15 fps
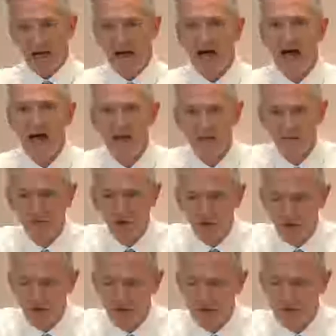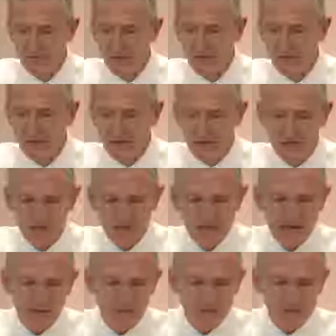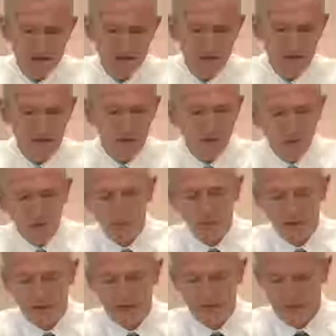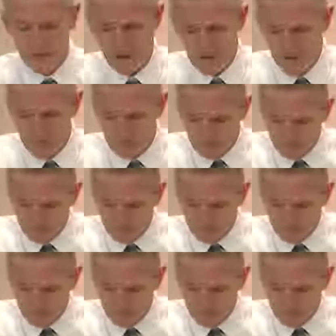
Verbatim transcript: I have learned that there are steps that the Lord will give us.